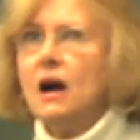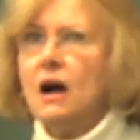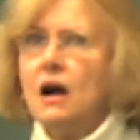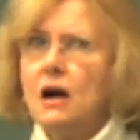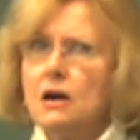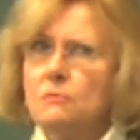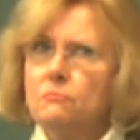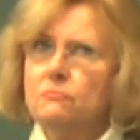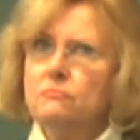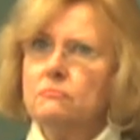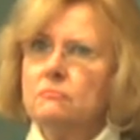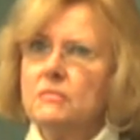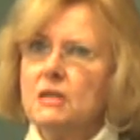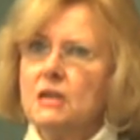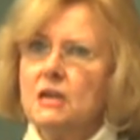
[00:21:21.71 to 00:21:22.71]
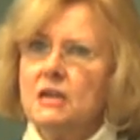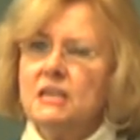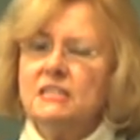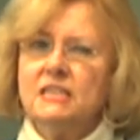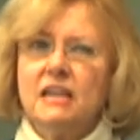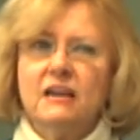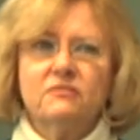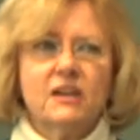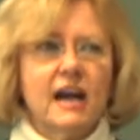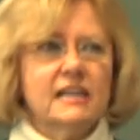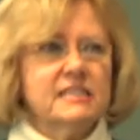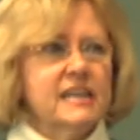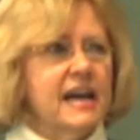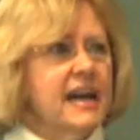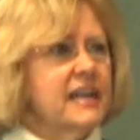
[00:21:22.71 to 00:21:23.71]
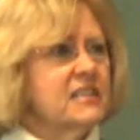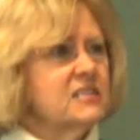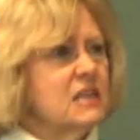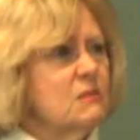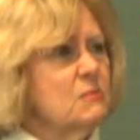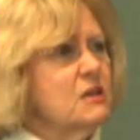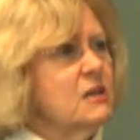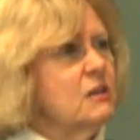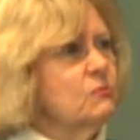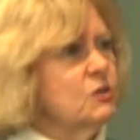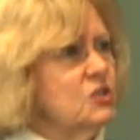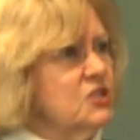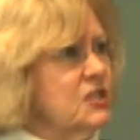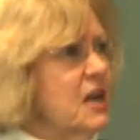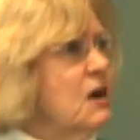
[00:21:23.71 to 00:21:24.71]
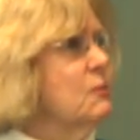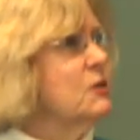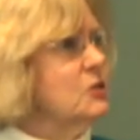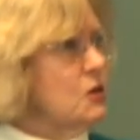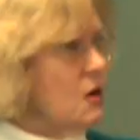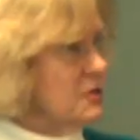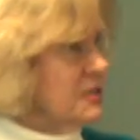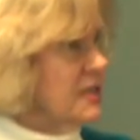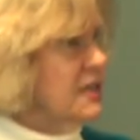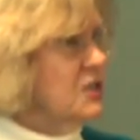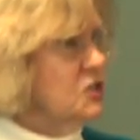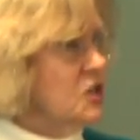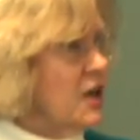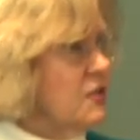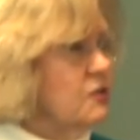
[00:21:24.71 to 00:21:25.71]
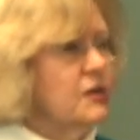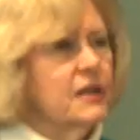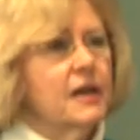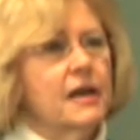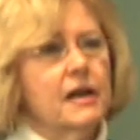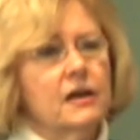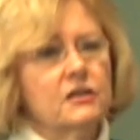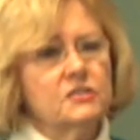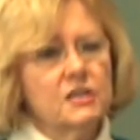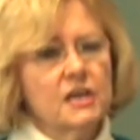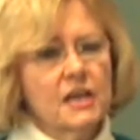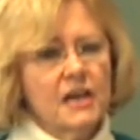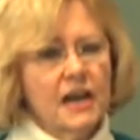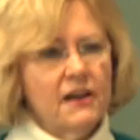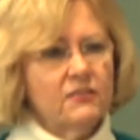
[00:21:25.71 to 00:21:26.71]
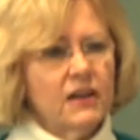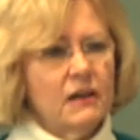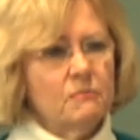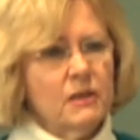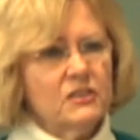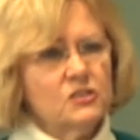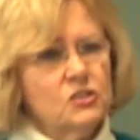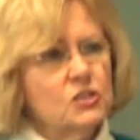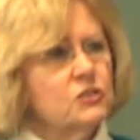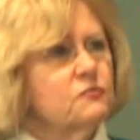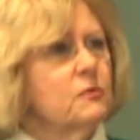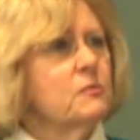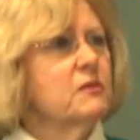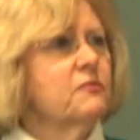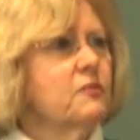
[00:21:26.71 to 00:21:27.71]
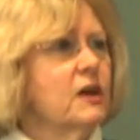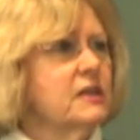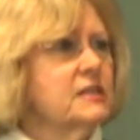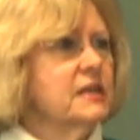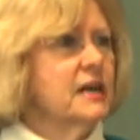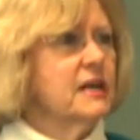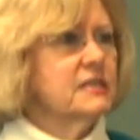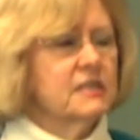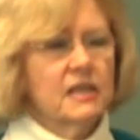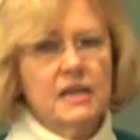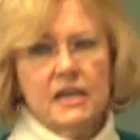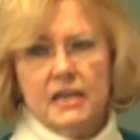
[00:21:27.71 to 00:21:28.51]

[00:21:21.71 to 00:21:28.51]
Um, he said, I've got tasks coming in, which is how we talk to each other in-house. I've got messages from the front desk.